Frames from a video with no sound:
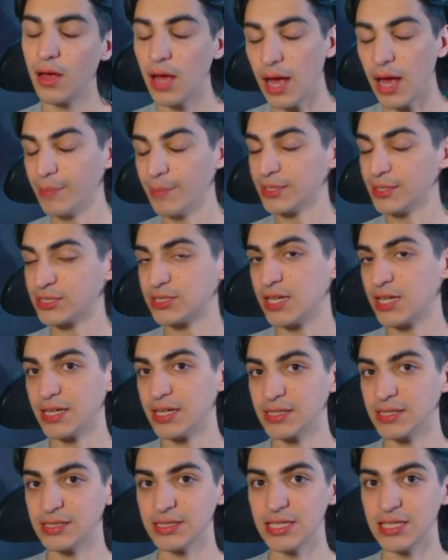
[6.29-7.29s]
I'm
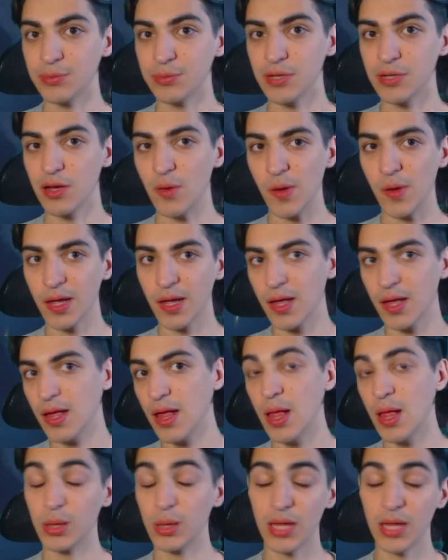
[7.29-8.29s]
excited to keep going.
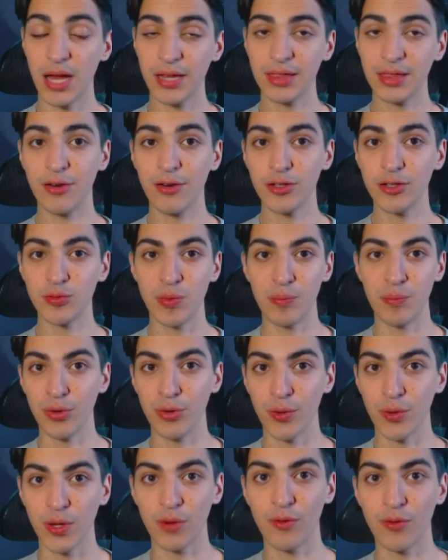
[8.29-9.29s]
A lot of theories been
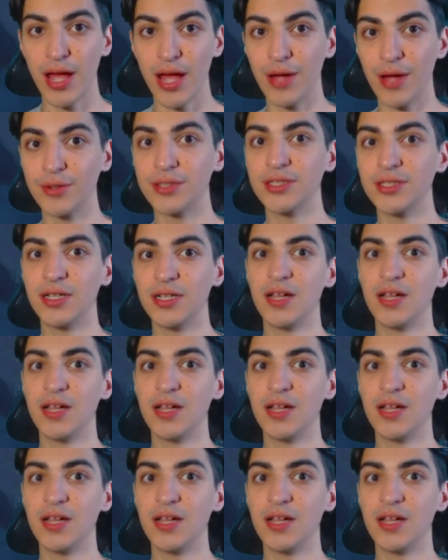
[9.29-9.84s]
brewing around